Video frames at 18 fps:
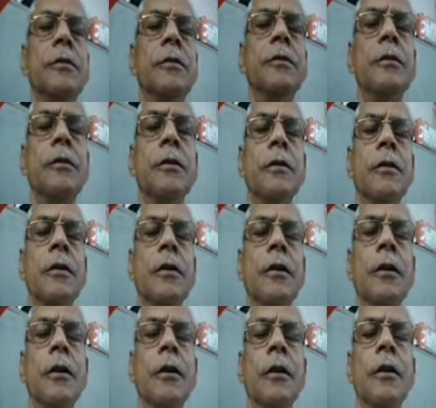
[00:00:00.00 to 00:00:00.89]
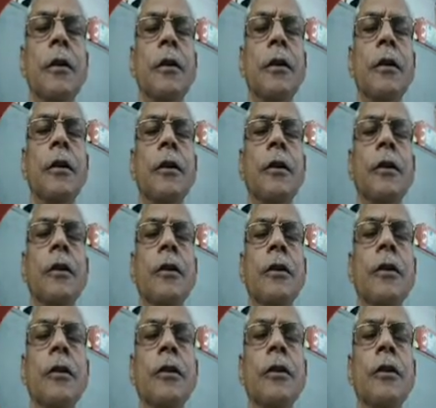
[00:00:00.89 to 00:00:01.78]

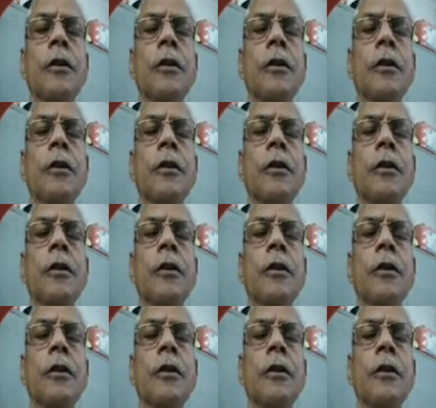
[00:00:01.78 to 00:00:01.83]
No one is speaking in this clip.